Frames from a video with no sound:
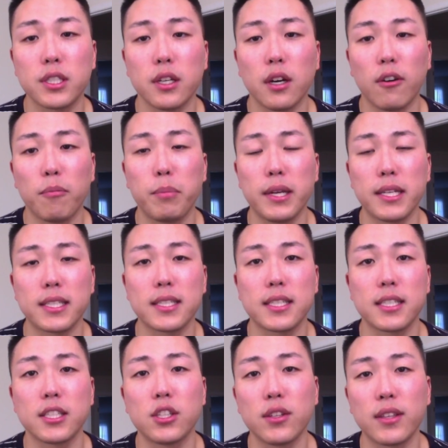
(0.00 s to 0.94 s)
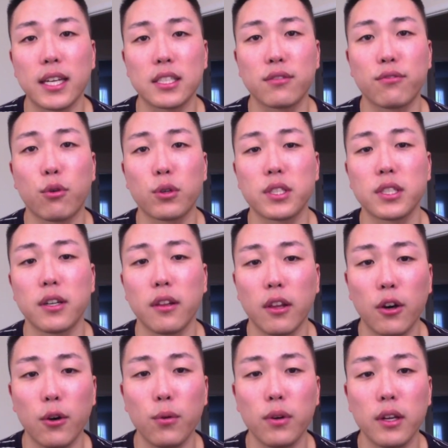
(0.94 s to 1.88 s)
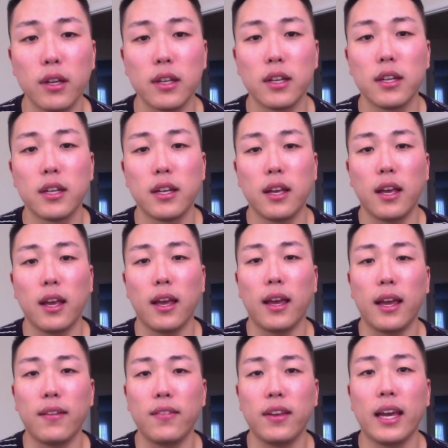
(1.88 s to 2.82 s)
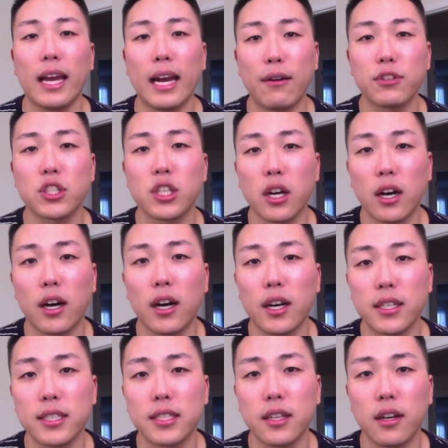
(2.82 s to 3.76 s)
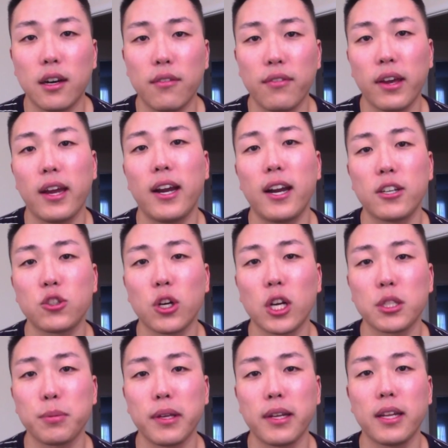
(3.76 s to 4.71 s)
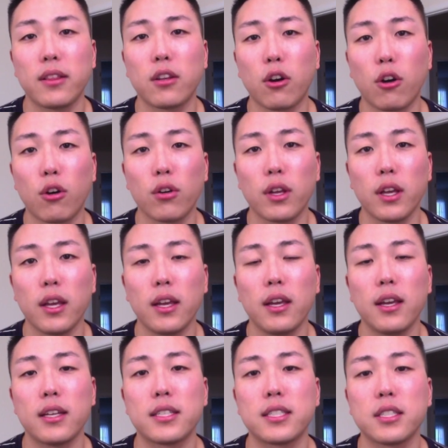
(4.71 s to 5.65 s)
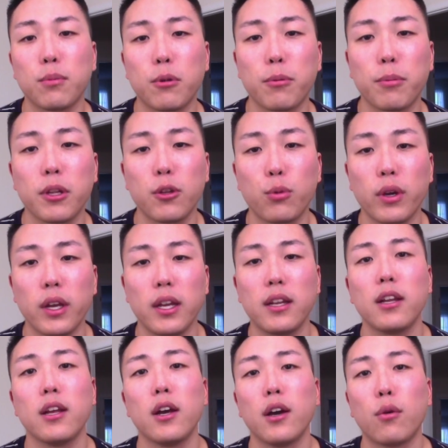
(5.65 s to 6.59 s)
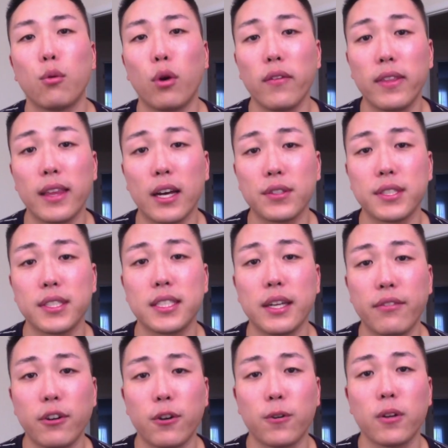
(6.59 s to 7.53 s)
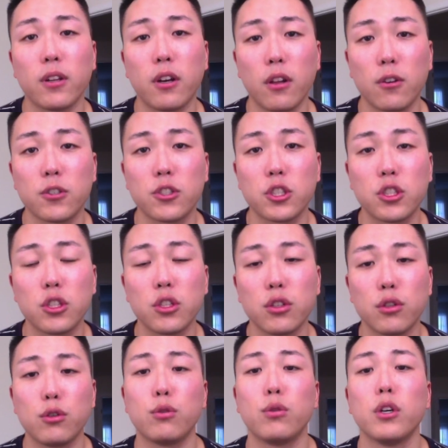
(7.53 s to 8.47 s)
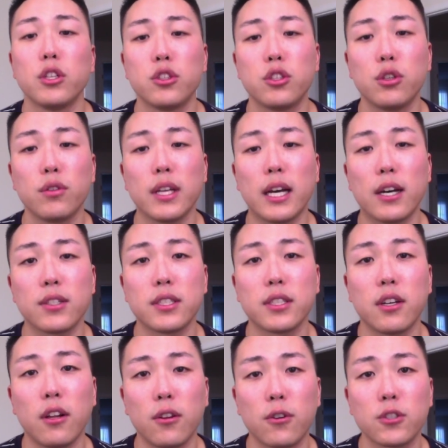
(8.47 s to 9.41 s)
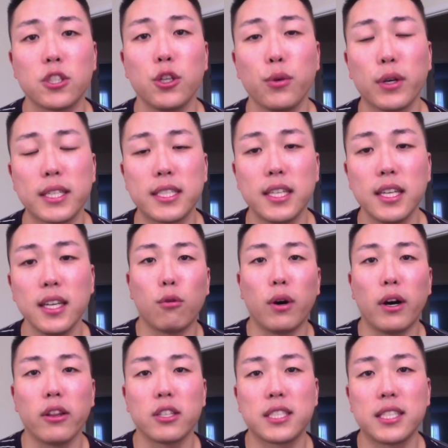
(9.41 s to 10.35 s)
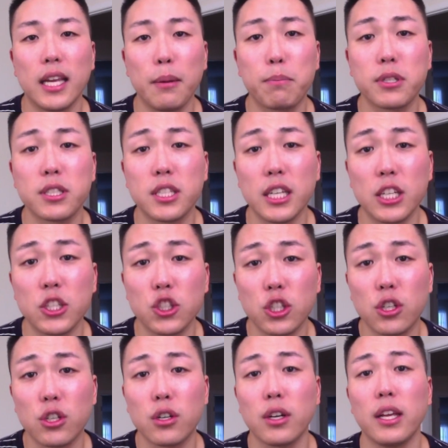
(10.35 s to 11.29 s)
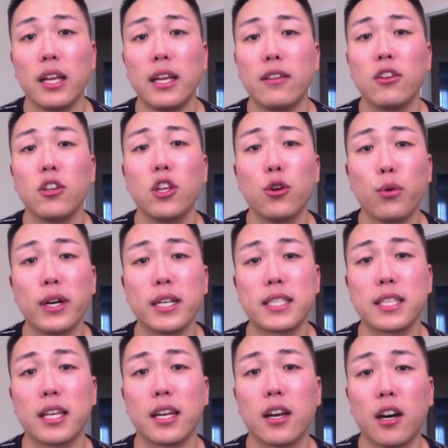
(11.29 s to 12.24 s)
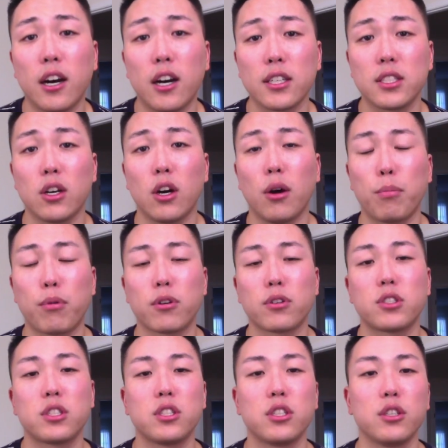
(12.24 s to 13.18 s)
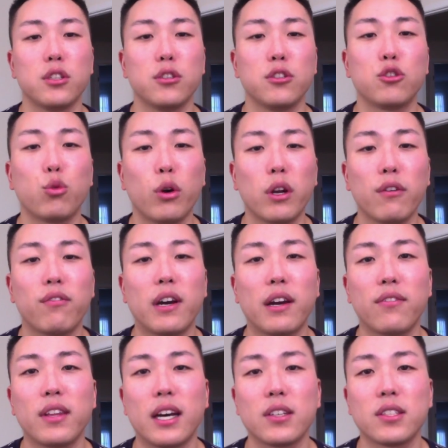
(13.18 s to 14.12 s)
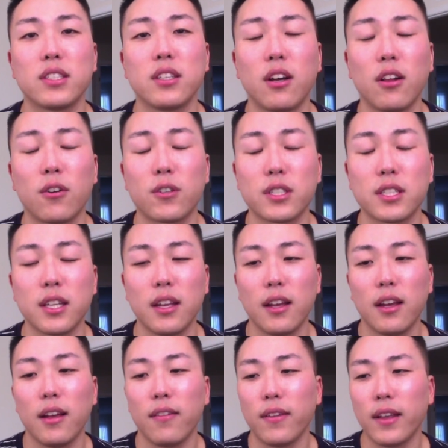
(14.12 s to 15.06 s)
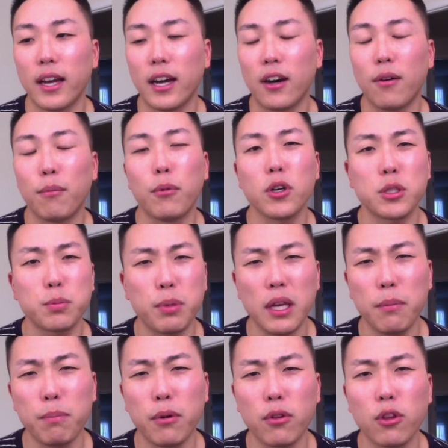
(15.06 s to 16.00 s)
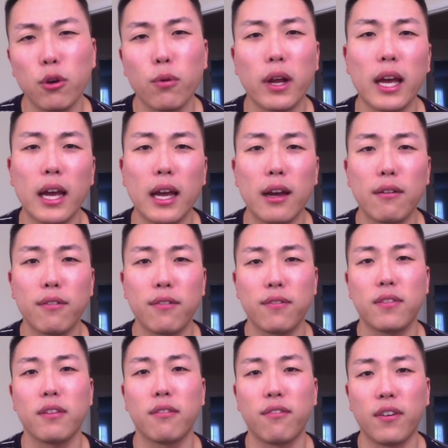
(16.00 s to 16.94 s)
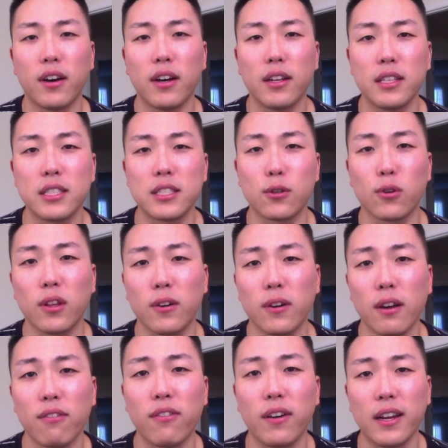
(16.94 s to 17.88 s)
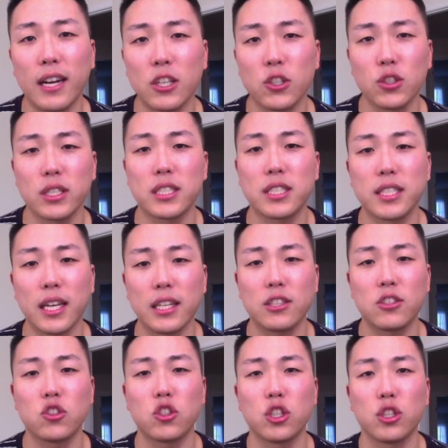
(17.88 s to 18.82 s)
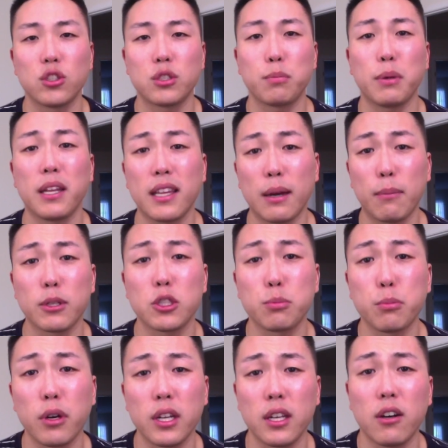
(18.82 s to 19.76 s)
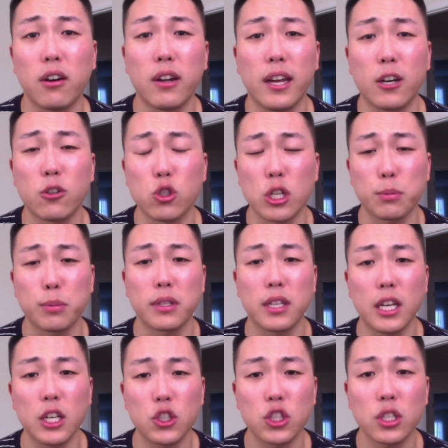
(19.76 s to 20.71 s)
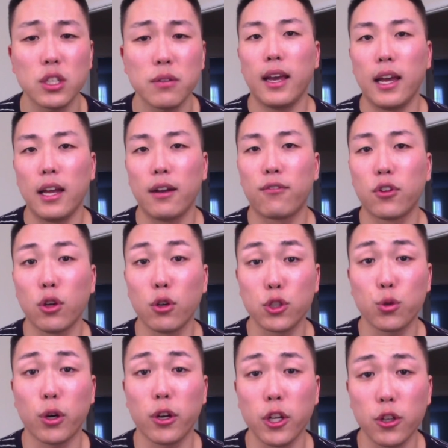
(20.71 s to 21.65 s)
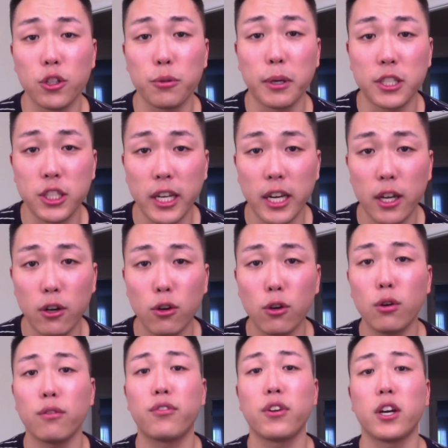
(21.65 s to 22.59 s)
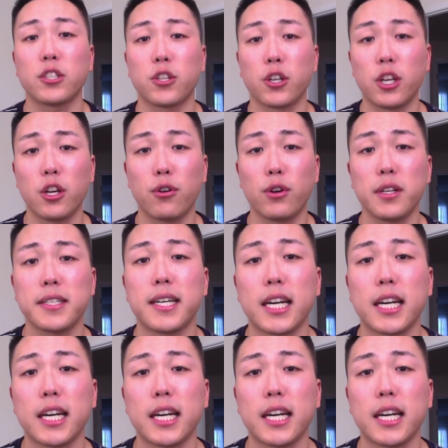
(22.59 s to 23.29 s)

of business in 2014 alone. And the average cost of a hair transplant in Turkey is somewhere between $1,700 to $2,000 USD, while the same procedure in the US can cost upwards to $25,000. Now, most people don't have the funds or they're not financially set to spend that much money on hair transplantation. And for those who are new to my channel, if you guys are curious,